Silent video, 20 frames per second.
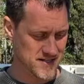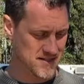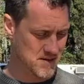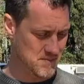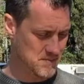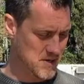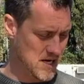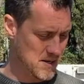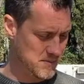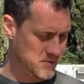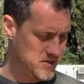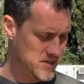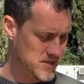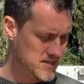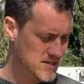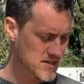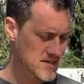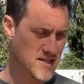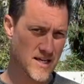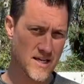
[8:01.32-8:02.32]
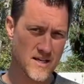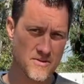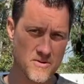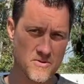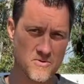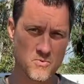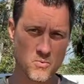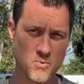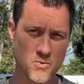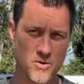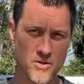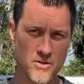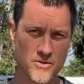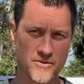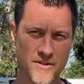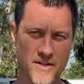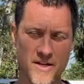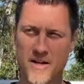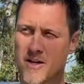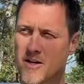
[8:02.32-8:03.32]
in the Bible, he says, in this
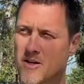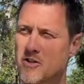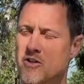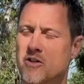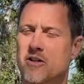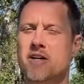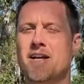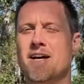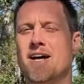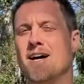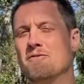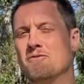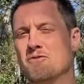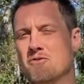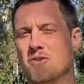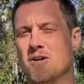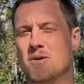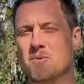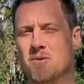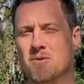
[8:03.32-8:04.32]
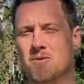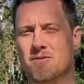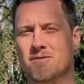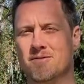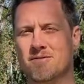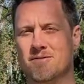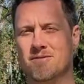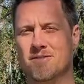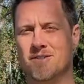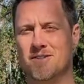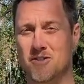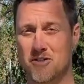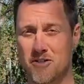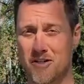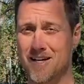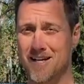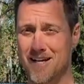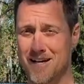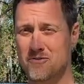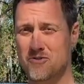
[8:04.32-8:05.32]
world, you're going to have trouble. You're
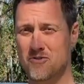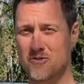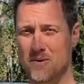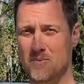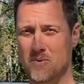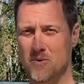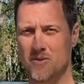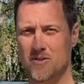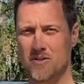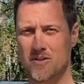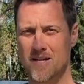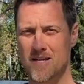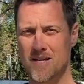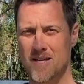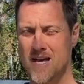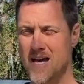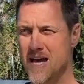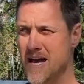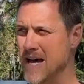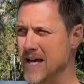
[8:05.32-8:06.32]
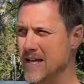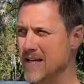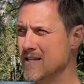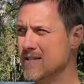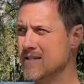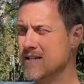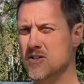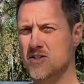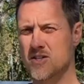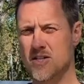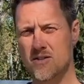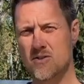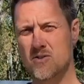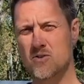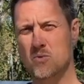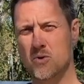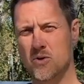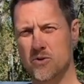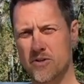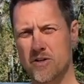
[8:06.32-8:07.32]
going to have trouble. And he says, in
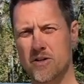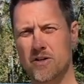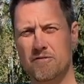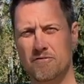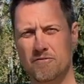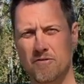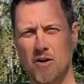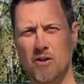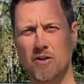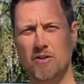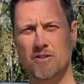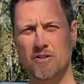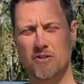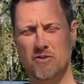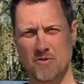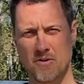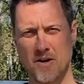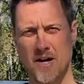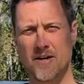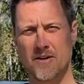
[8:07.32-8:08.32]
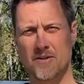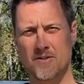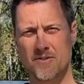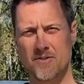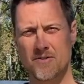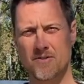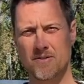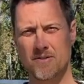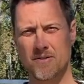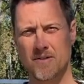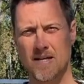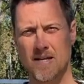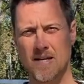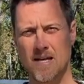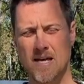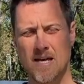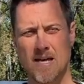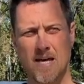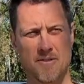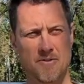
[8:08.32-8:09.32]
this world, you're going to fall into trials.
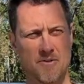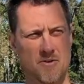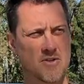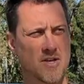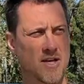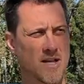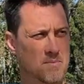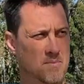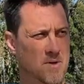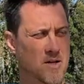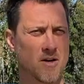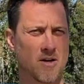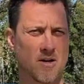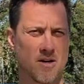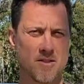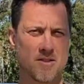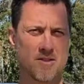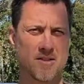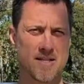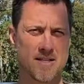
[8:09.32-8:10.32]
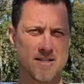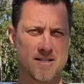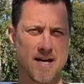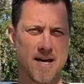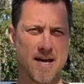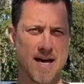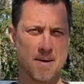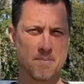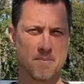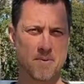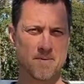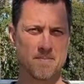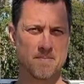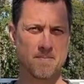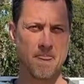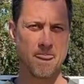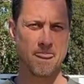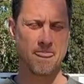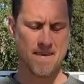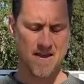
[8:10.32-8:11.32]
And there's going to be hard things that happen.
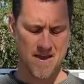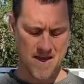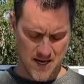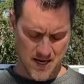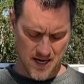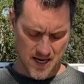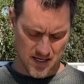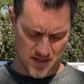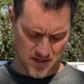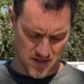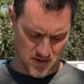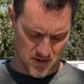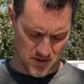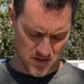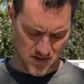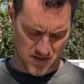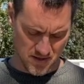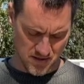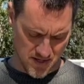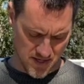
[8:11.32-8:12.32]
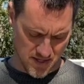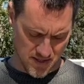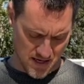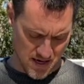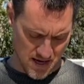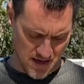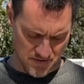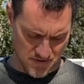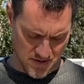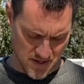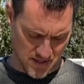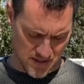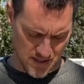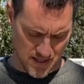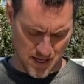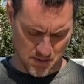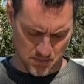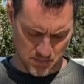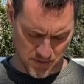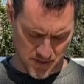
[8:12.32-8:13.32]
And here's the thing that I think and
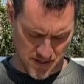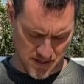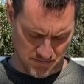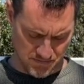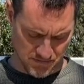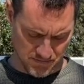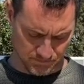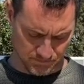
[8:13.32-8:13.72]
I believe.